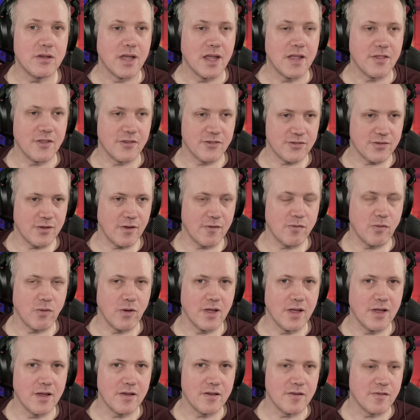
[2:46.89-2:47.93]
in the
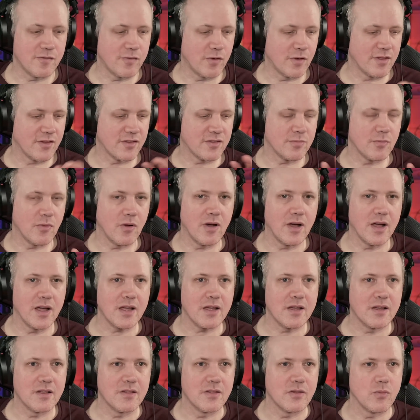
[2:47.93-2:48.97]
software for this mic,
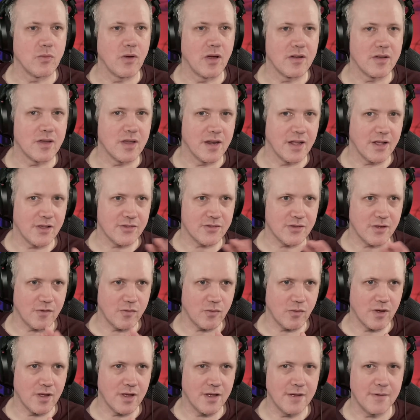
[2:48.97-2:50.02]
the RØDE Connect
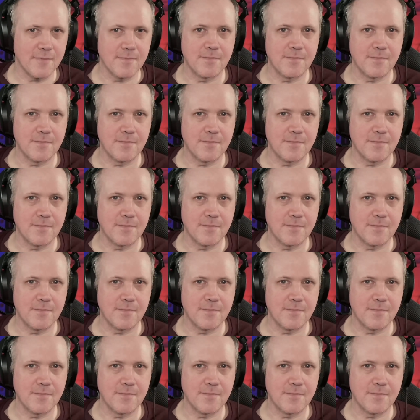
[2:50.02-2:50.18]
software.